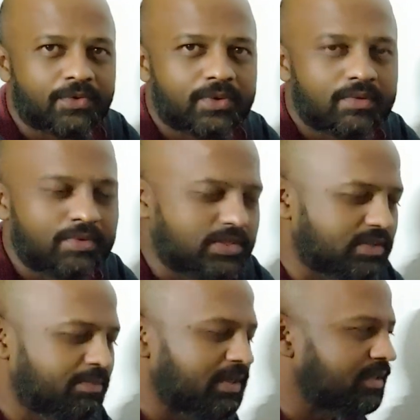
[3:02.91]
Okay, which
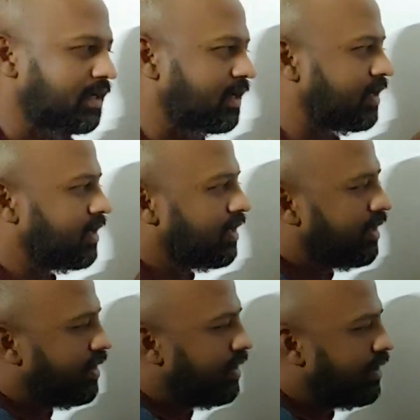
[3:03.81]
is basically
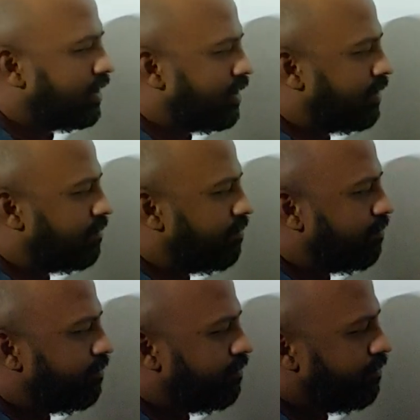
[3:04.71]
uh,
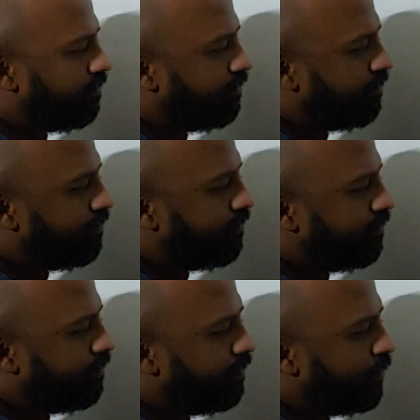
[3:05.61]

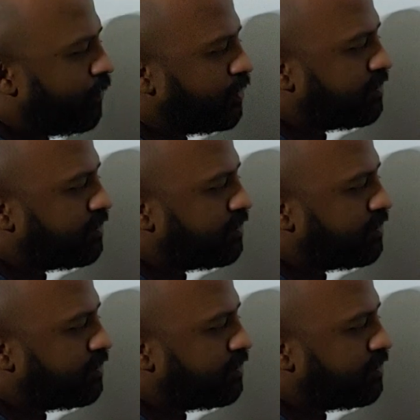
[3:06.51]
you could